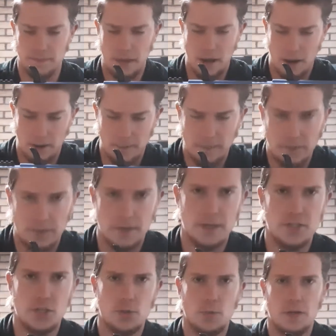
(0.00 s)
Now,
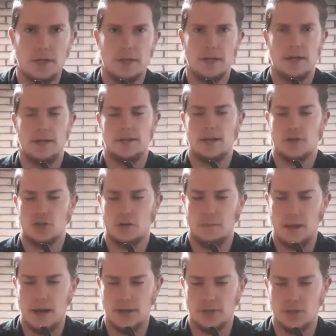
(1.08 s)
this is one of the initial
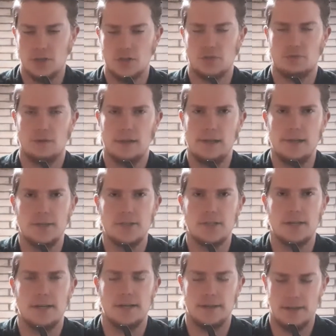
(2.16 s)
blasters released
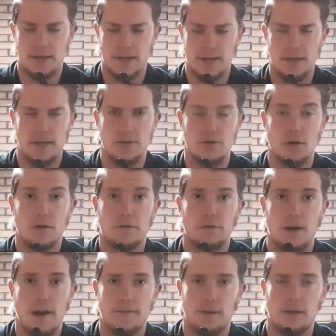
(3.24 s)
in the Nerf
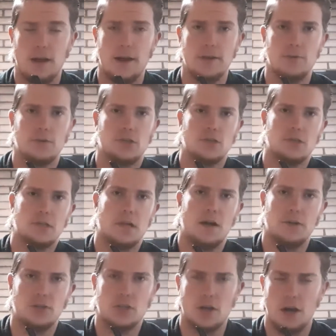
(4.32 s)
Rival line, which is
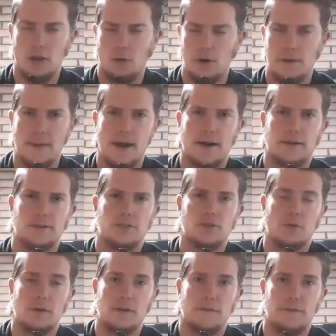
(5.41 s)
launched all the way back in
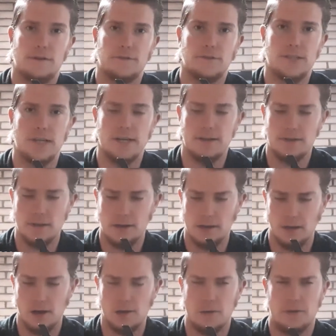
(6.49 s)
2015,
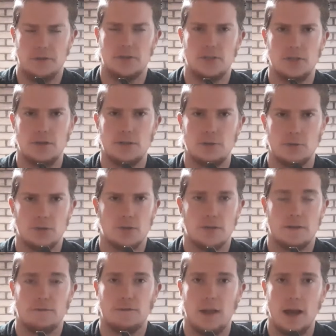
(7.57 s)
along with the Zeus, which is
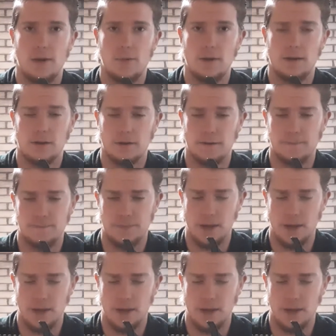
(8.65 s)
a flywheeler.